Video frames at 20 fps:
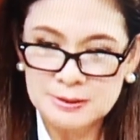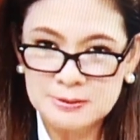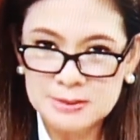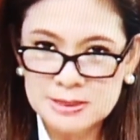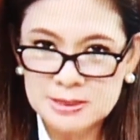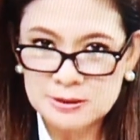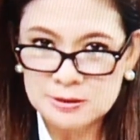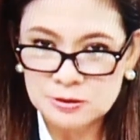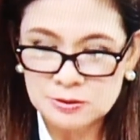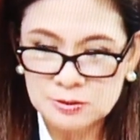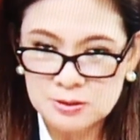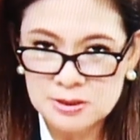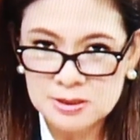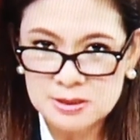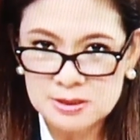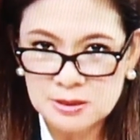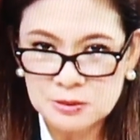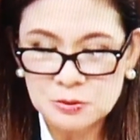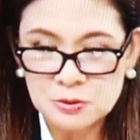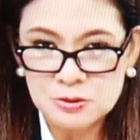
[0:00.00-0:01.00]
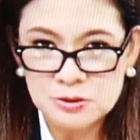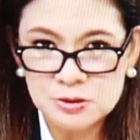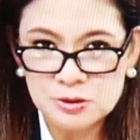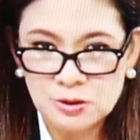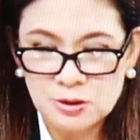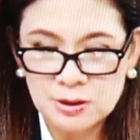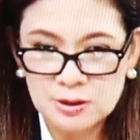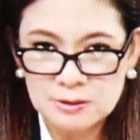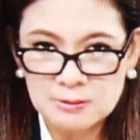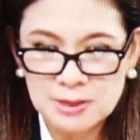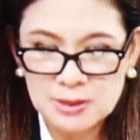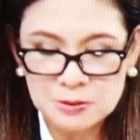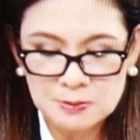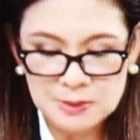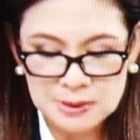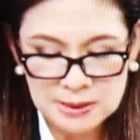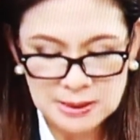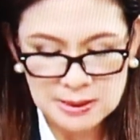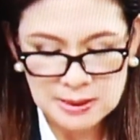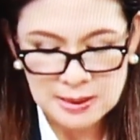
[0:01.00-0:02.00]
limited to the Central Luzon,
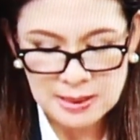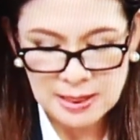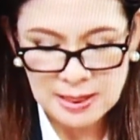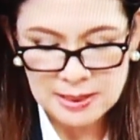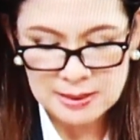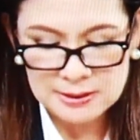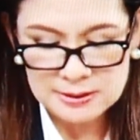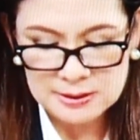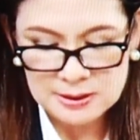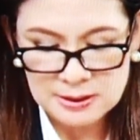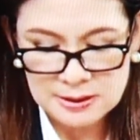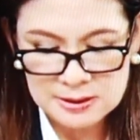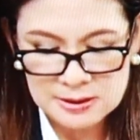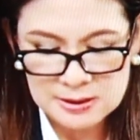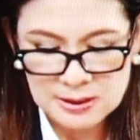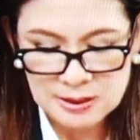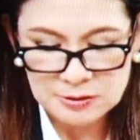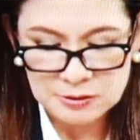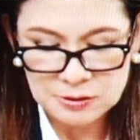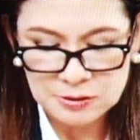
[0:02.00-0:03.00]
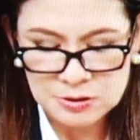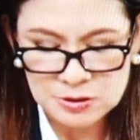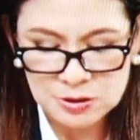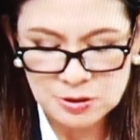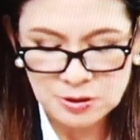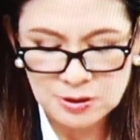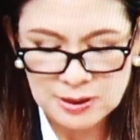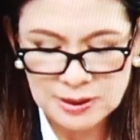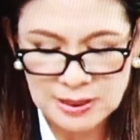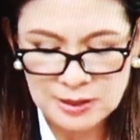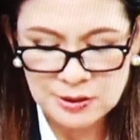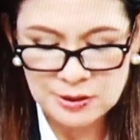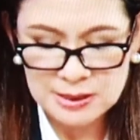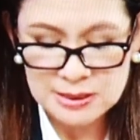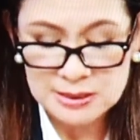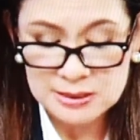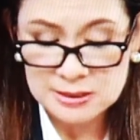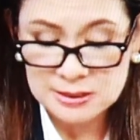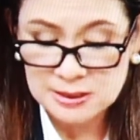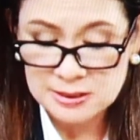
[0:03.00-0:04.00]
Metro Manila, and Southern Luzon
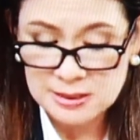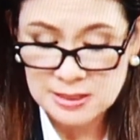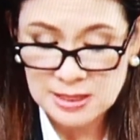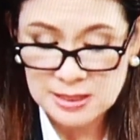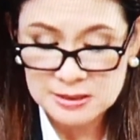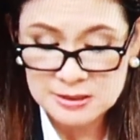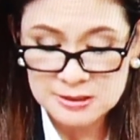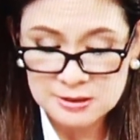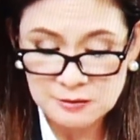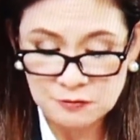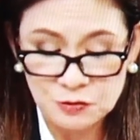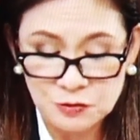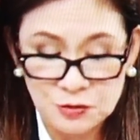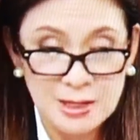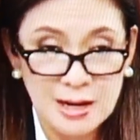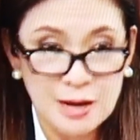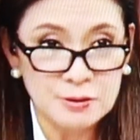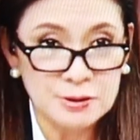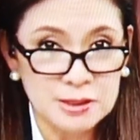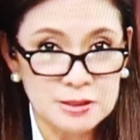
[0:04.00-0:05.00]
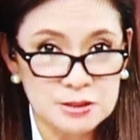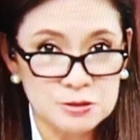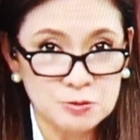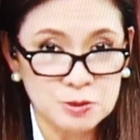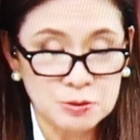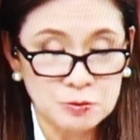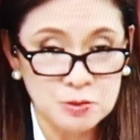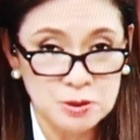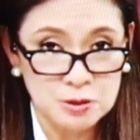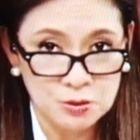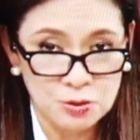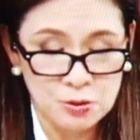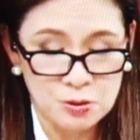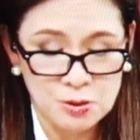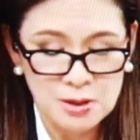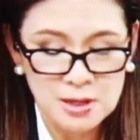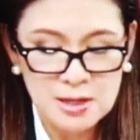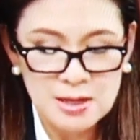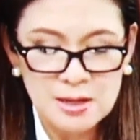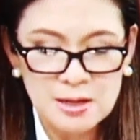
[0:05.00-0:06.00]
area. And he said, yes, for now, that is what we
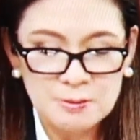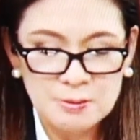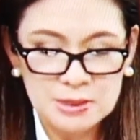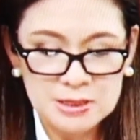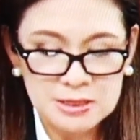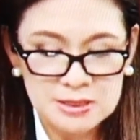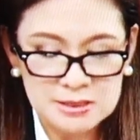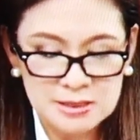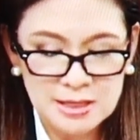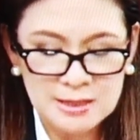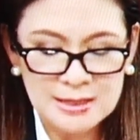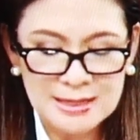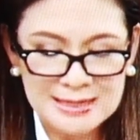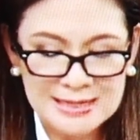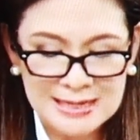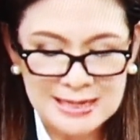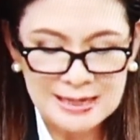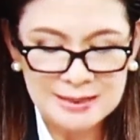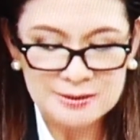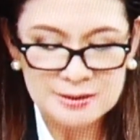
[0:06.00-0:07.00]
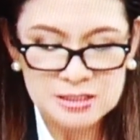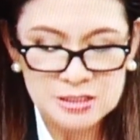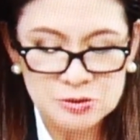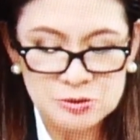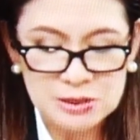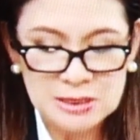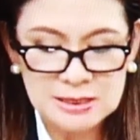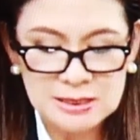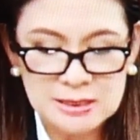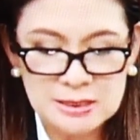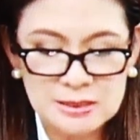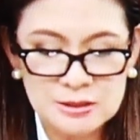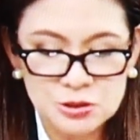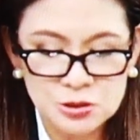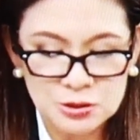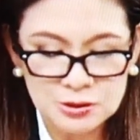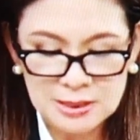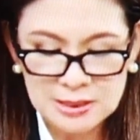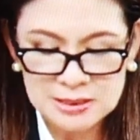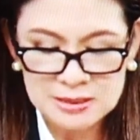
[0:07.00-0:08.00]
know. But he said, again, this is an
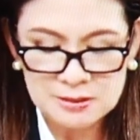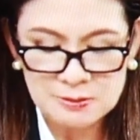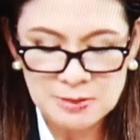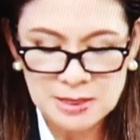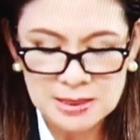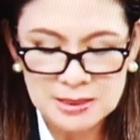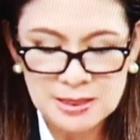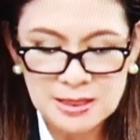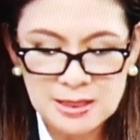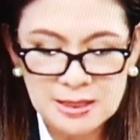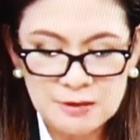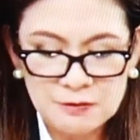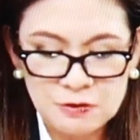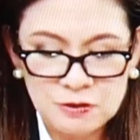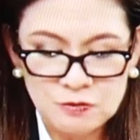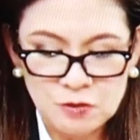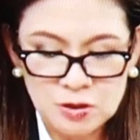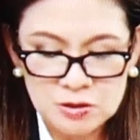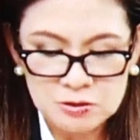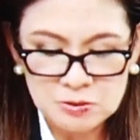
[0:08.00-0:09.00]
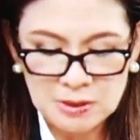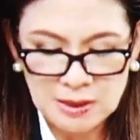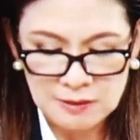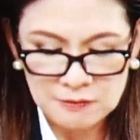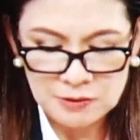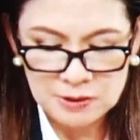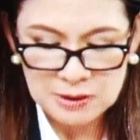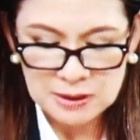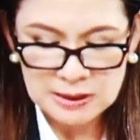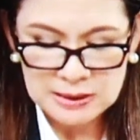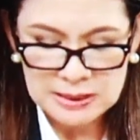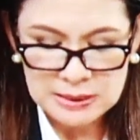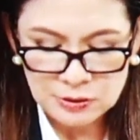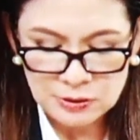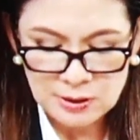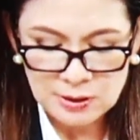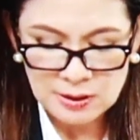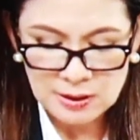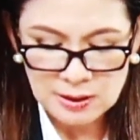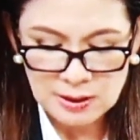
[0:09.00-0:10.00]
initial estimate. PHIVOLCS will have a
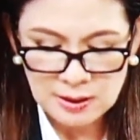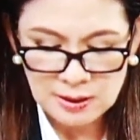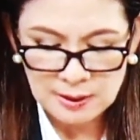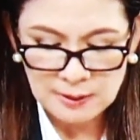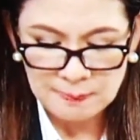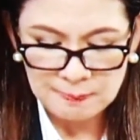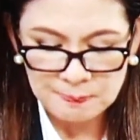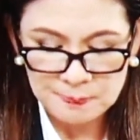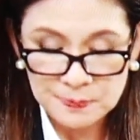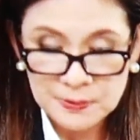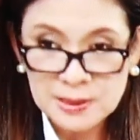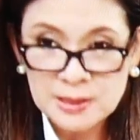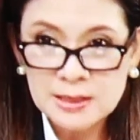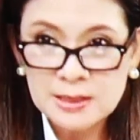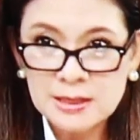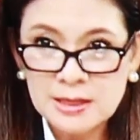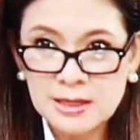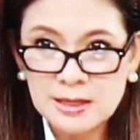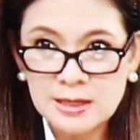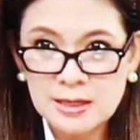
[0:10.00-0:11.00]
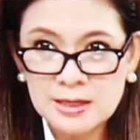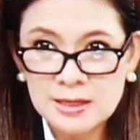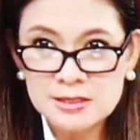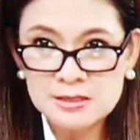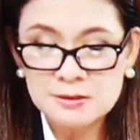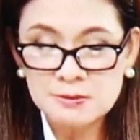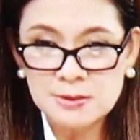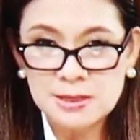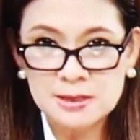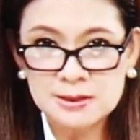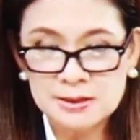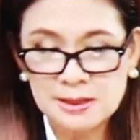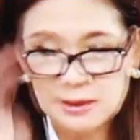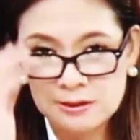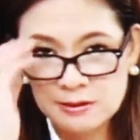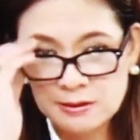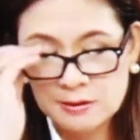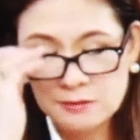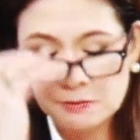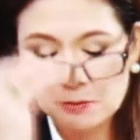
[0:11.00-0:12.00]
clearer
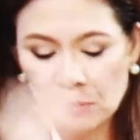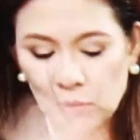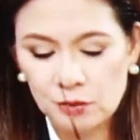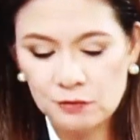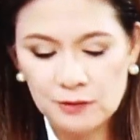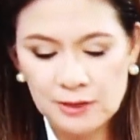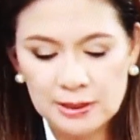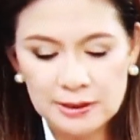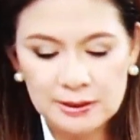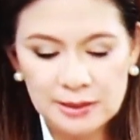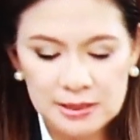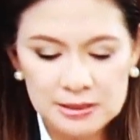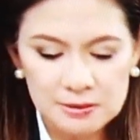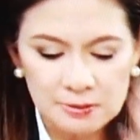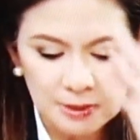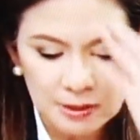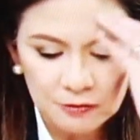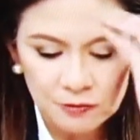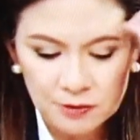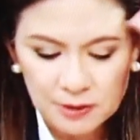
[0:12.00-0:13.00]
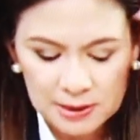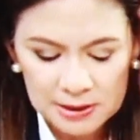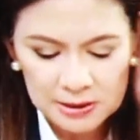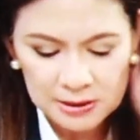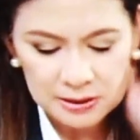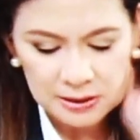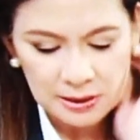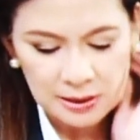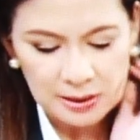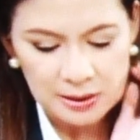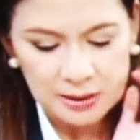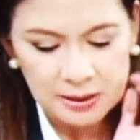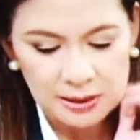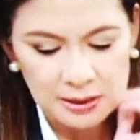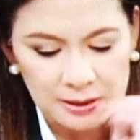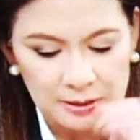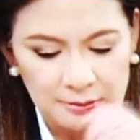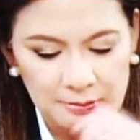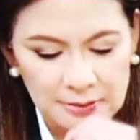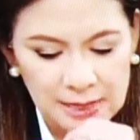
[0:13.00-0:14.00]
estimate and a more final estimate for us
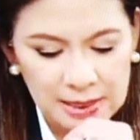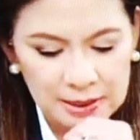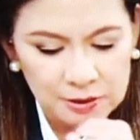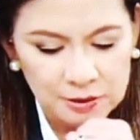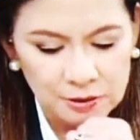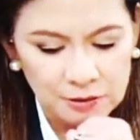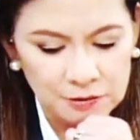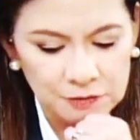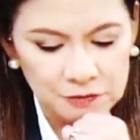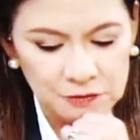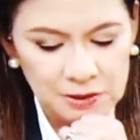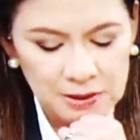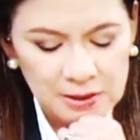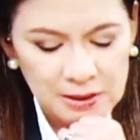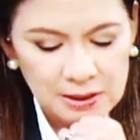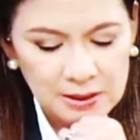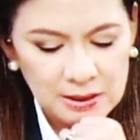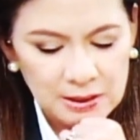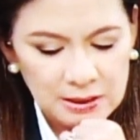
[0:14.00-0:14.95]
in a matter of